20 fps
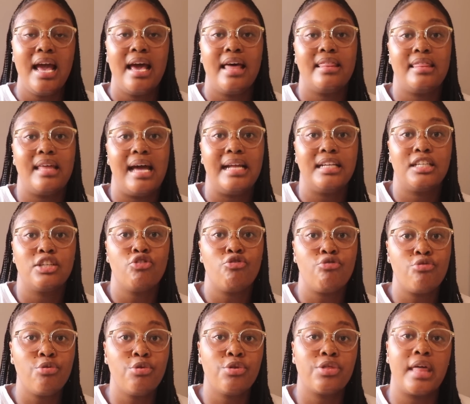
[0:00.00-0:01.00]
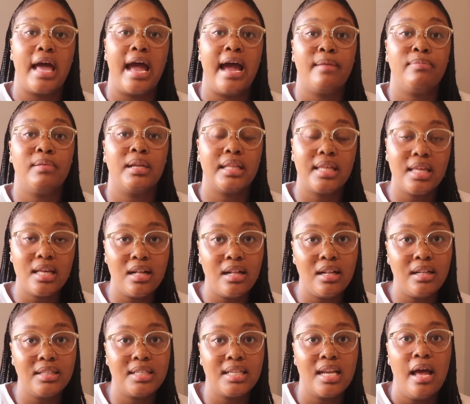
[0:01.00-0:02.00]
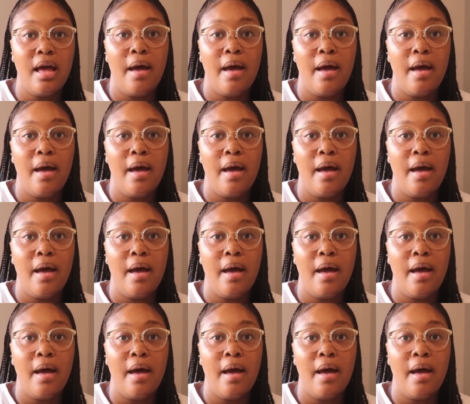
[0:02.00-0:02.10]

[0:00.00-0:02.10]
that Ruth had been killed,